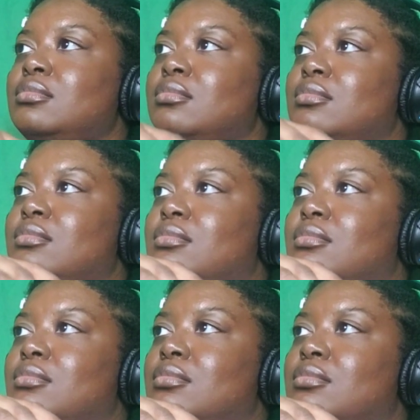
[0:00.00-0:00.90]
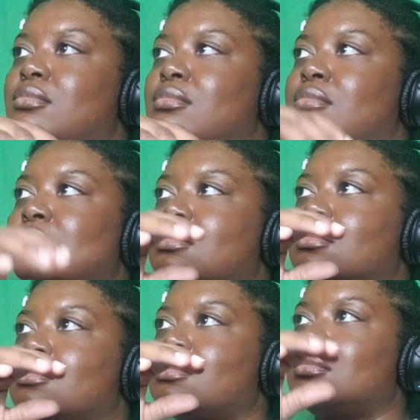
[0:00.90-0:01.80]

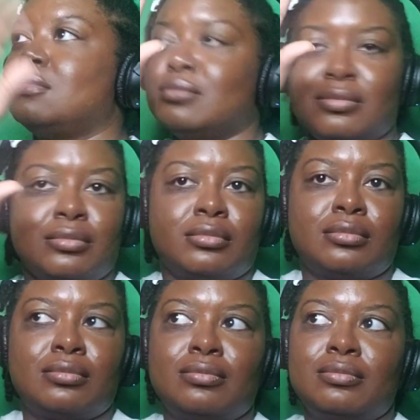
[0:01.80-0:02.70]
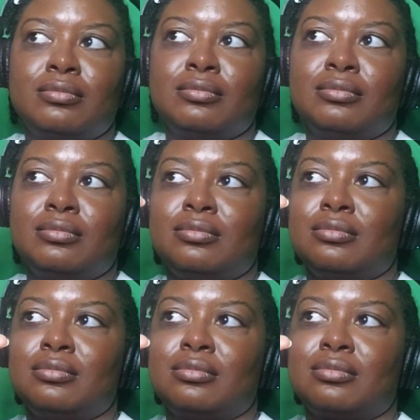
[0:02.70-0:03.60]

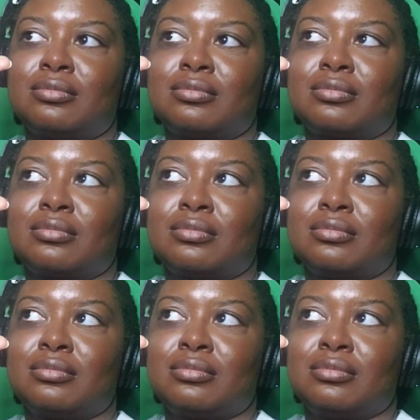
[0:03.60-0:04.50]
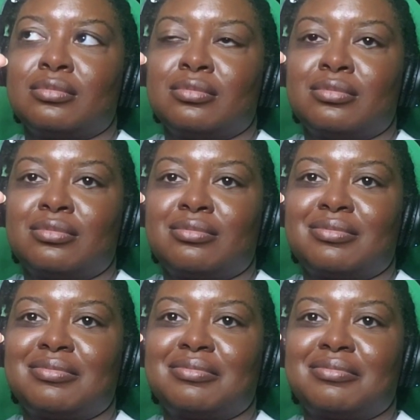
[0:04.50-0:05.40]

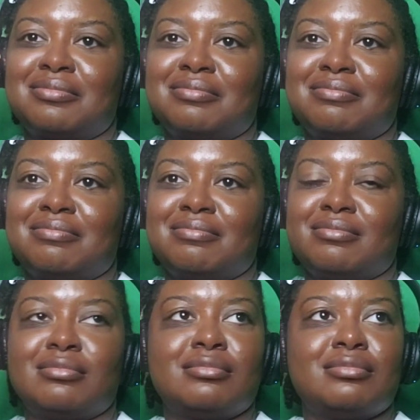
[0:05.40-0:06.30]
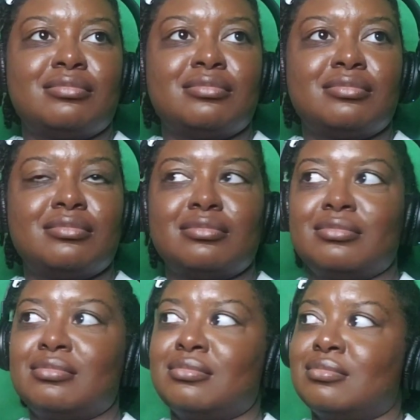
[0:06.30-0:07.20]

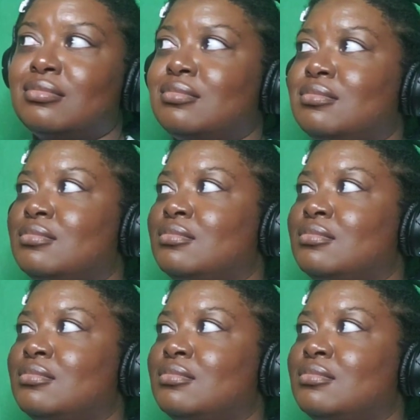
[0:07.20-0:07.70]
No one is speaking in this clip.